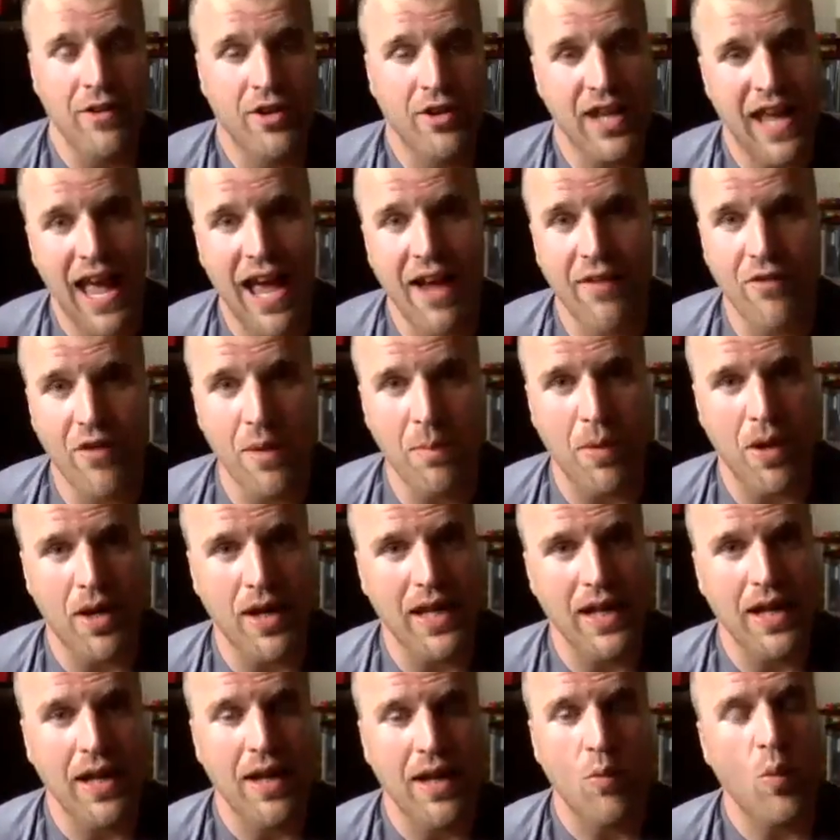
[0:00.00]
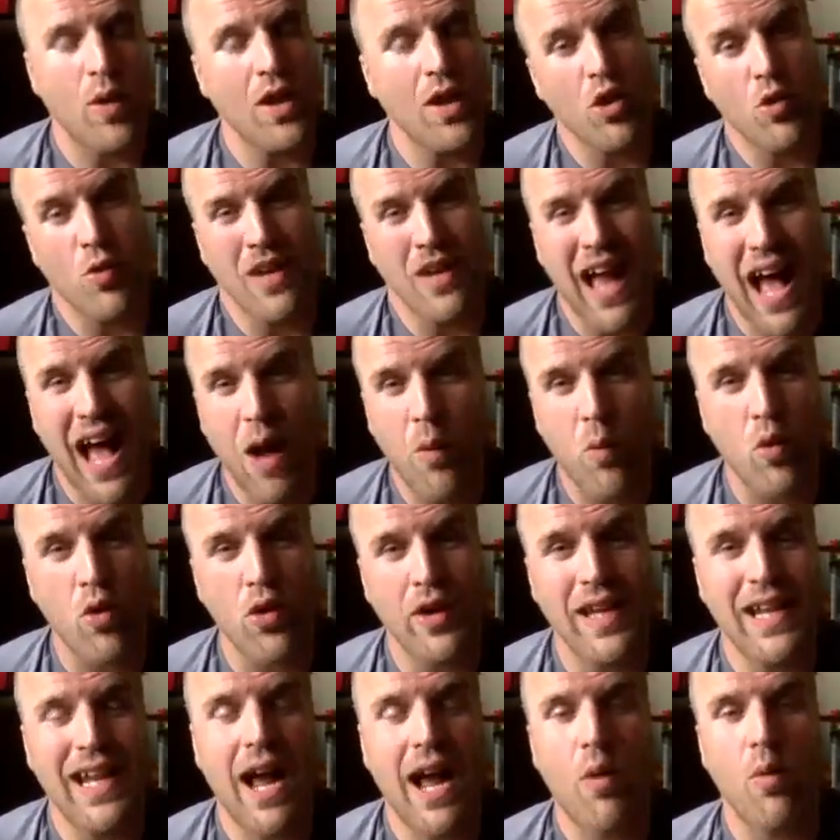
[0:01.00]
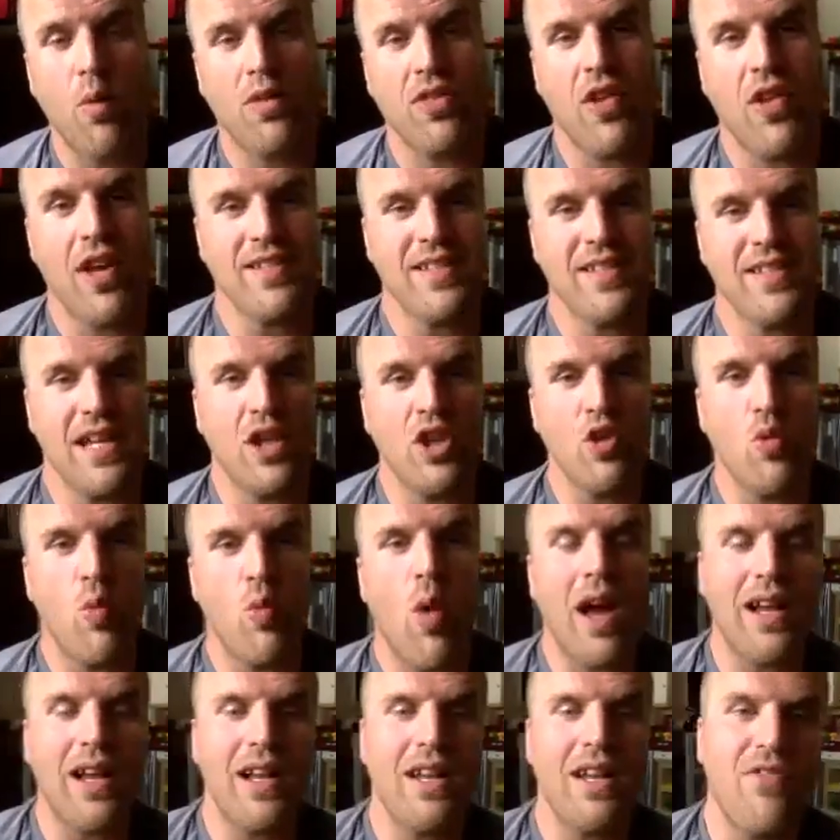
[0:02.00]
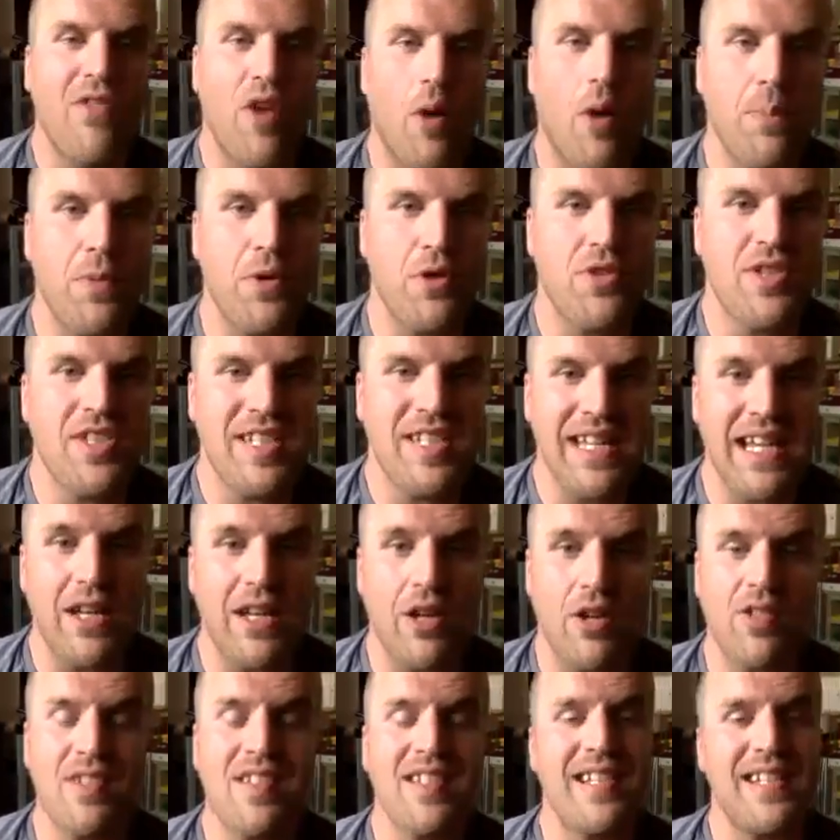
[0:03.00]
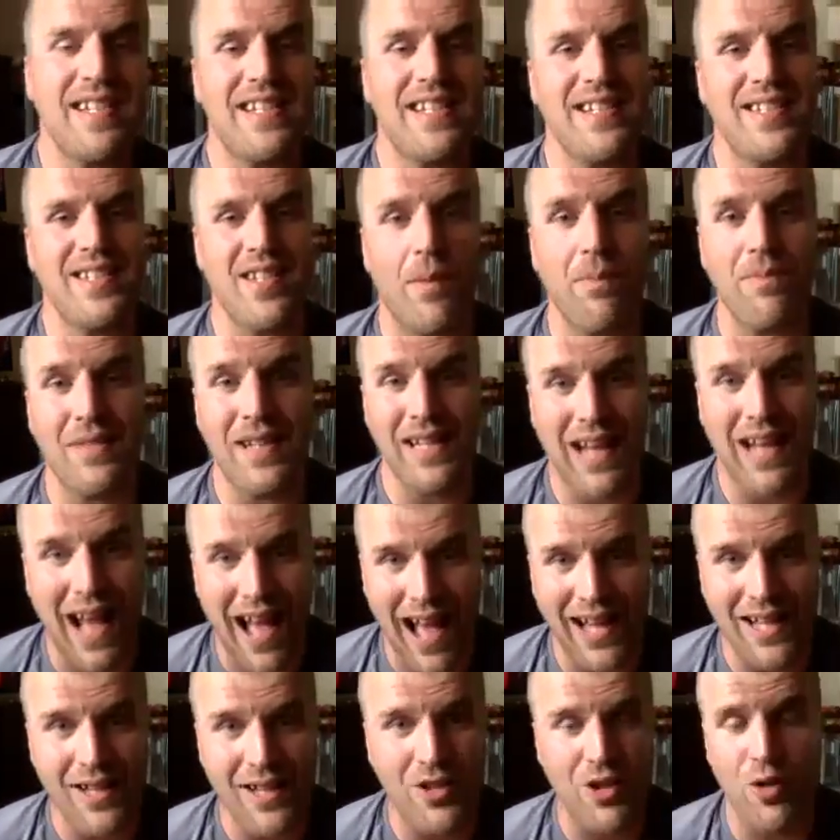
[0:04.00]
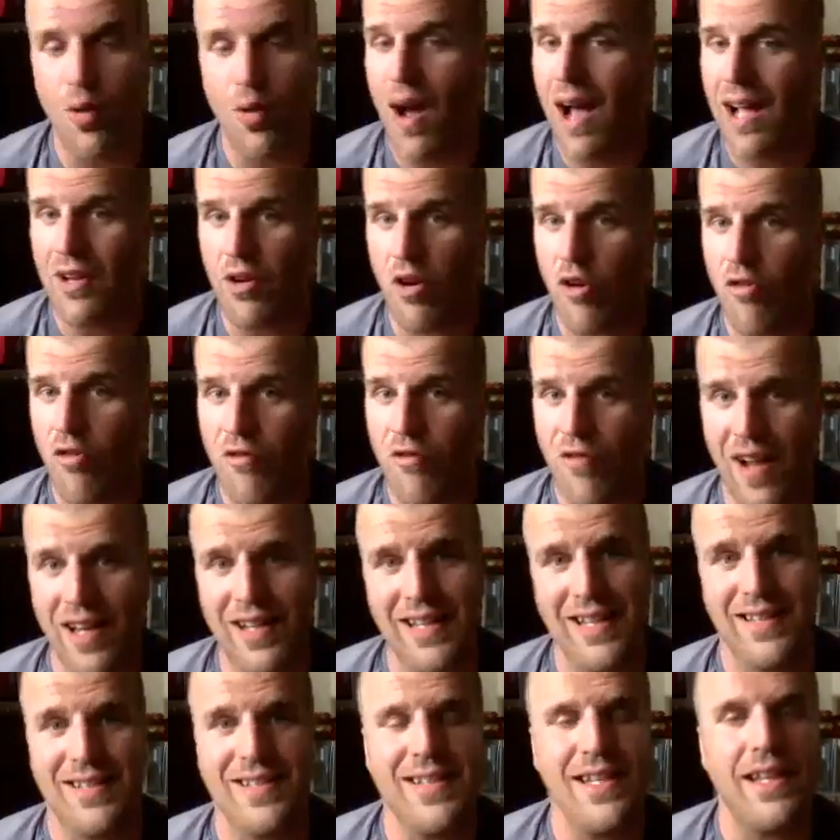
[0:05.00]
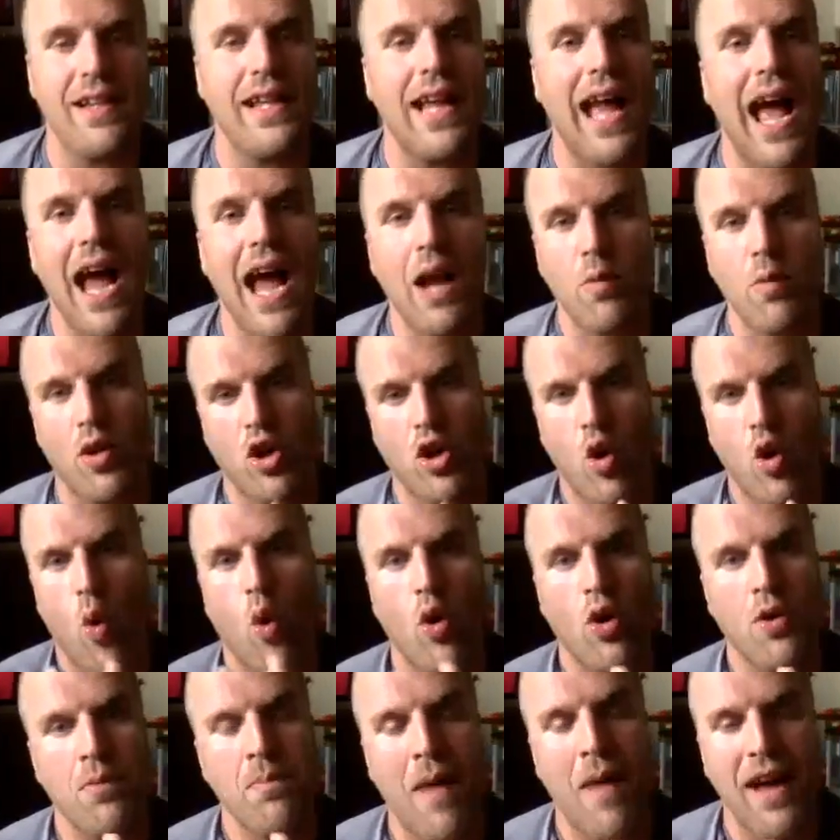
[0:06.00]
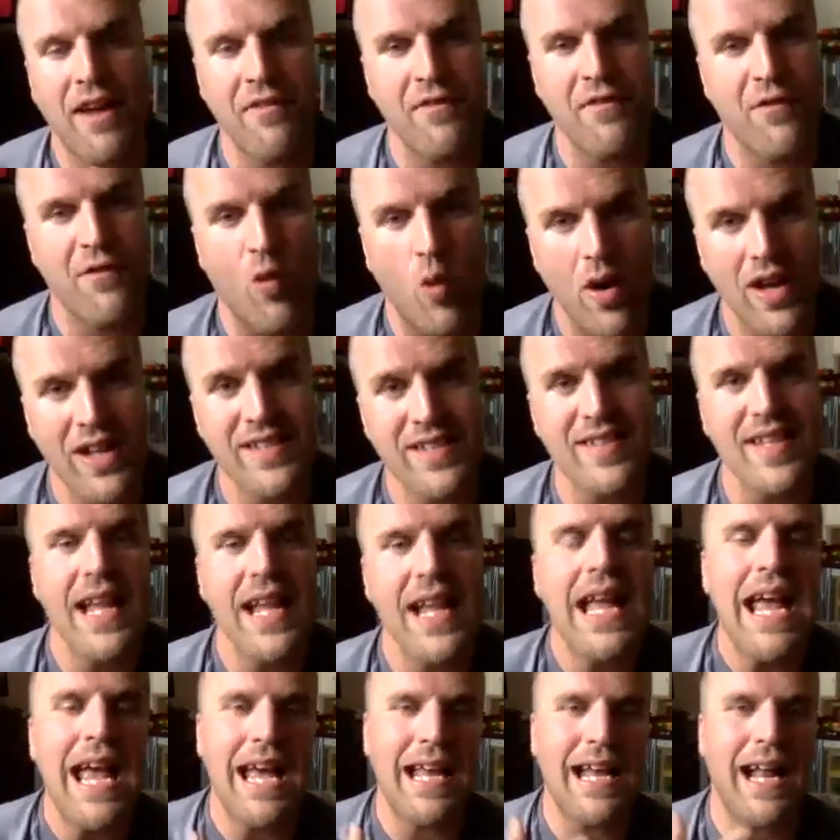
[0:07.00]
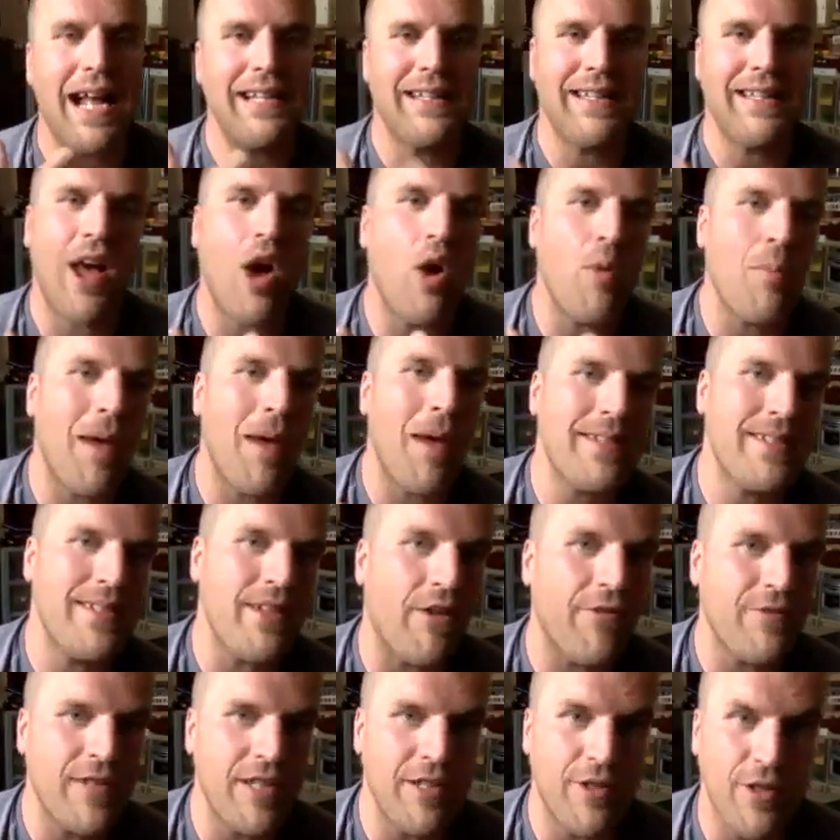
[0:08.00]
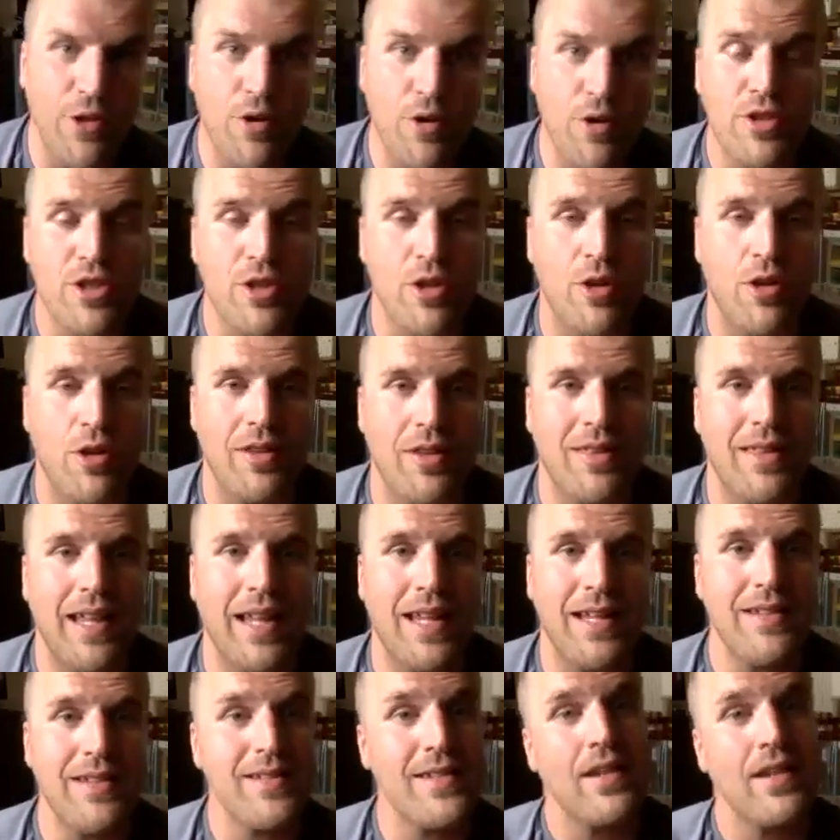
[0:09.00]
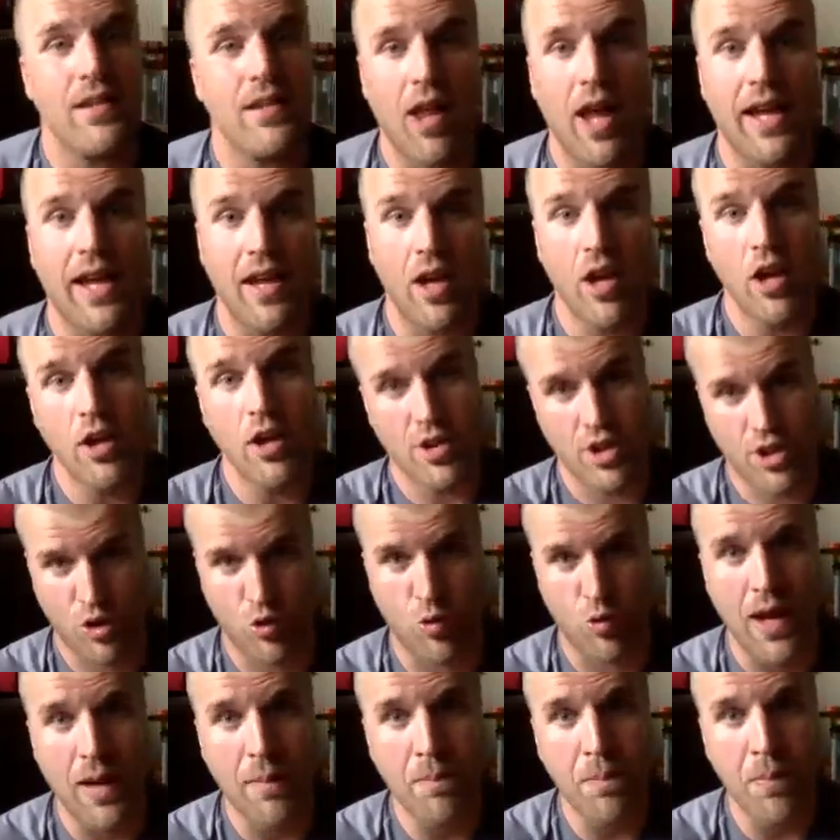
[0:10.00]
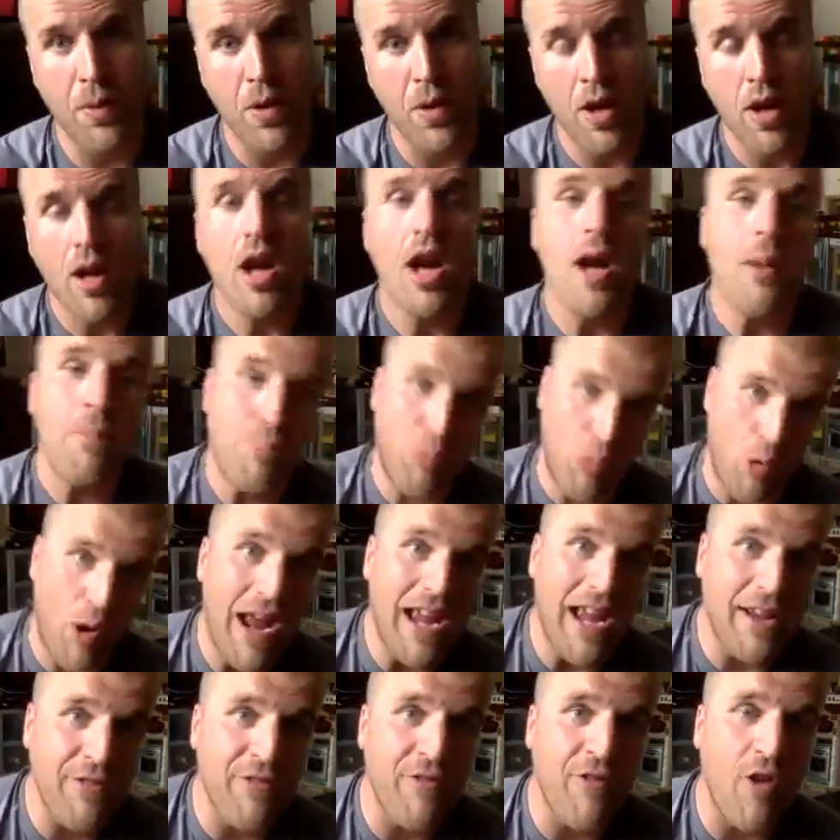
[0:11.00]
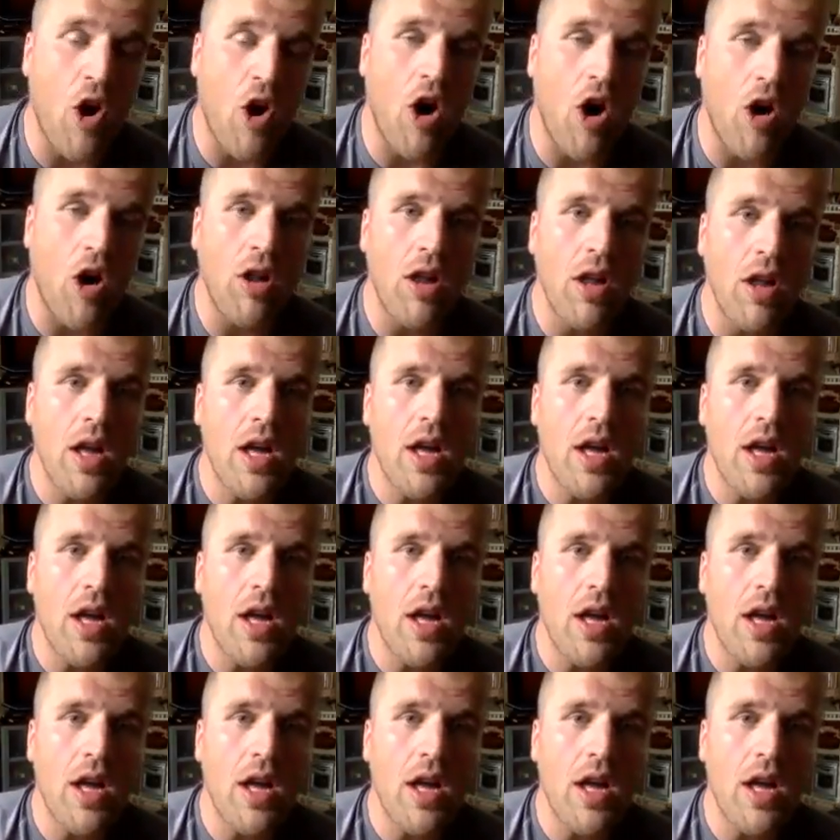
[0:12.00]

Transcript: to everybody, when you're not working out with us and you want to develop your skills, this is something I do. I don't find it silly. I record my voice and I tell myself to do certain things like shrimp, break fall,